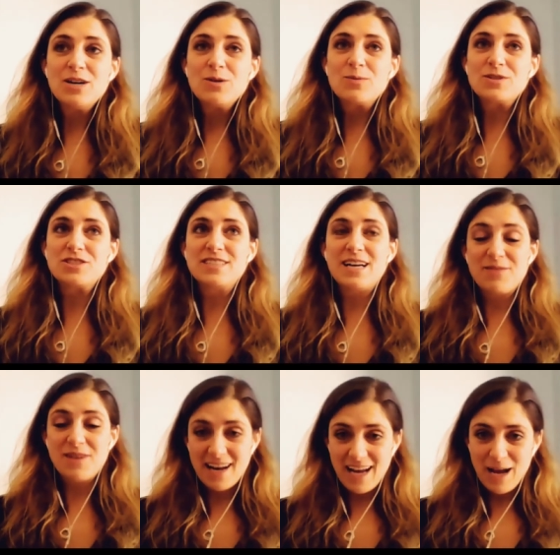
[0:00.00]
which is now
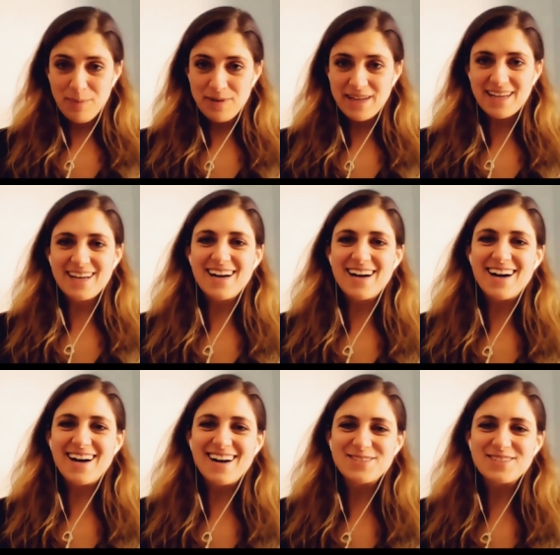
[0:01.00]
not happening
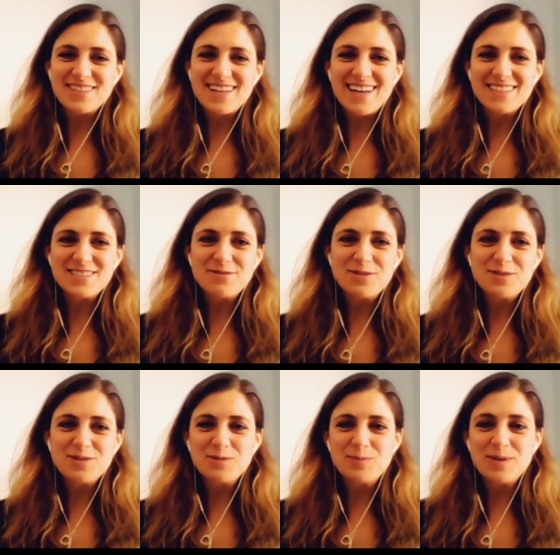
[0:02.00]
under the guise of
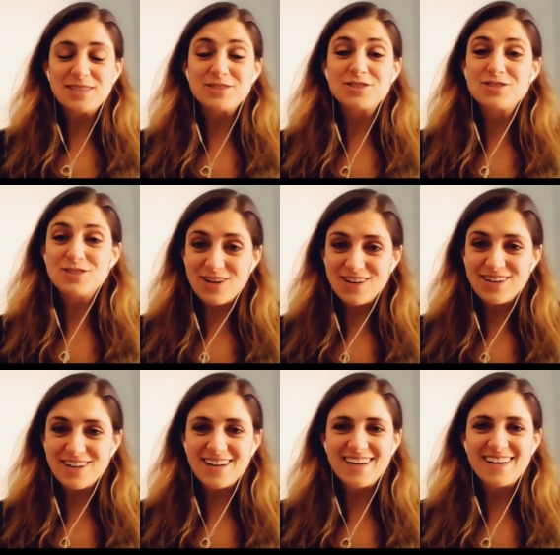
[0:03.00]
Hulu, but Star,
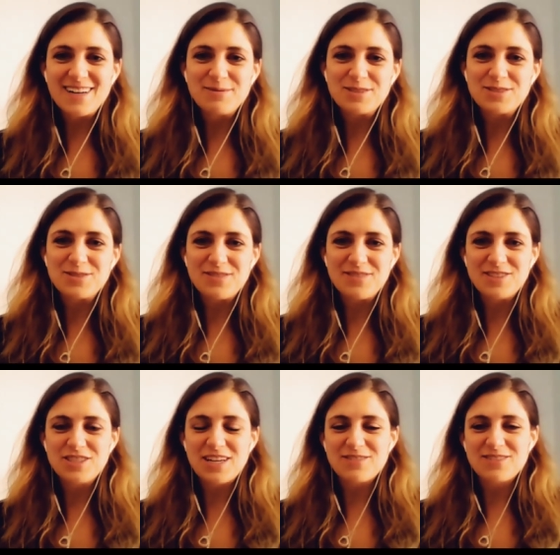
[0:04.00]
which is sort of the
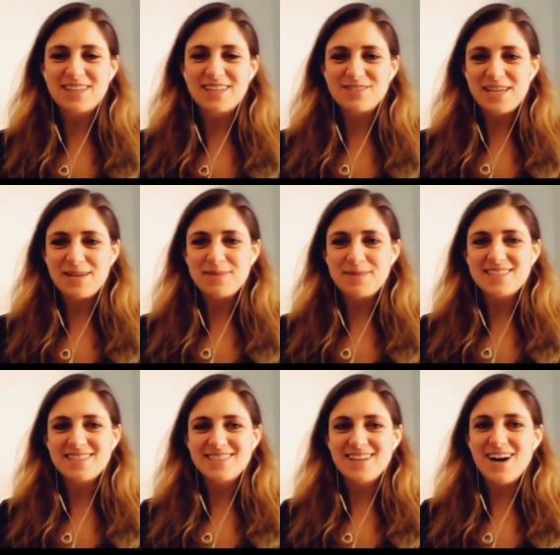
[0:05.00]
general entertainment,
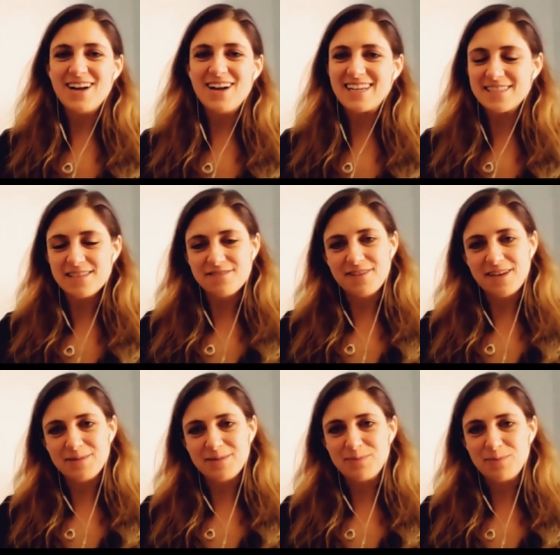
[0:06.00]
non-kids and
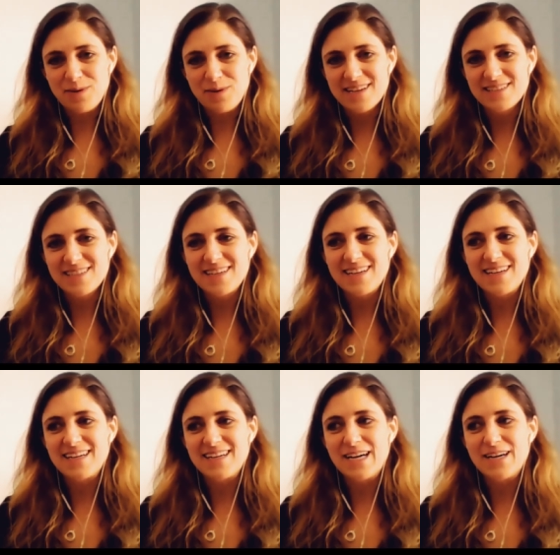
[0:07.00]
family brand
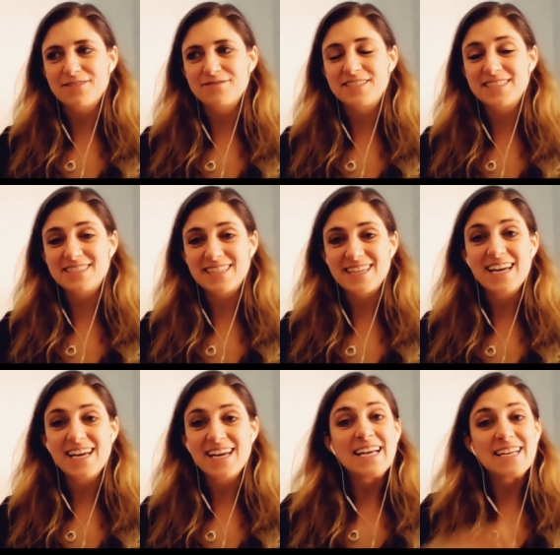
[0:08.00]
of Disney,
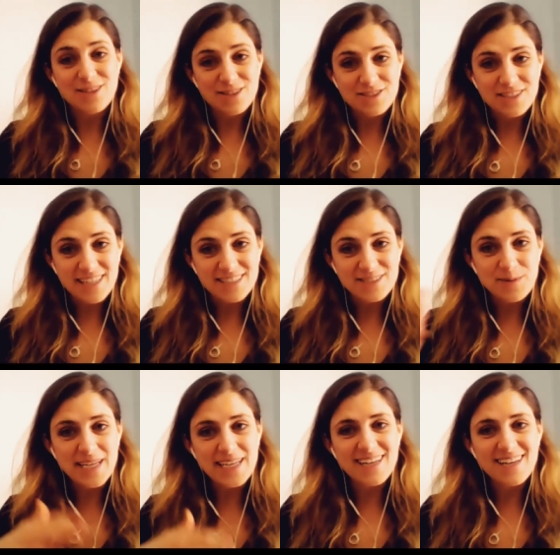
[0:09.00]
is launching next
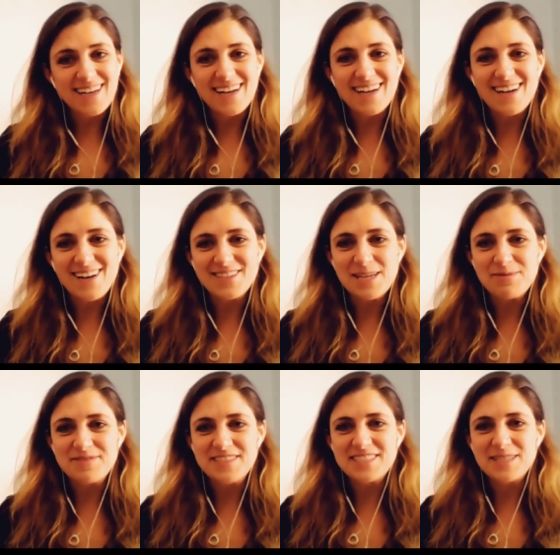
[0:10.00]
week on top
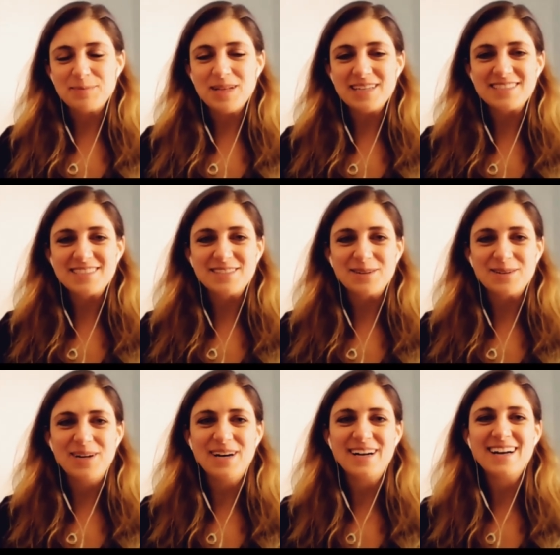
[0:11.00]
of Disney Plus. So
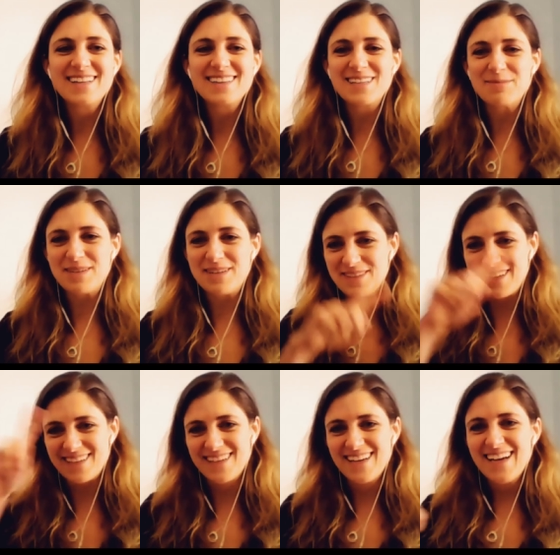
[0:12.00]
a little bit of
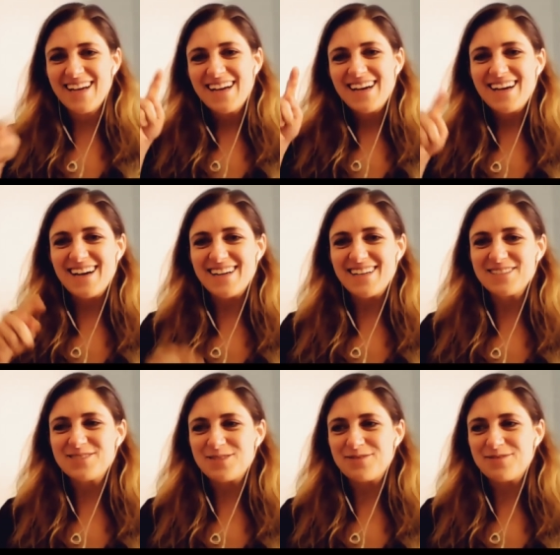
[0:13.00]
the sort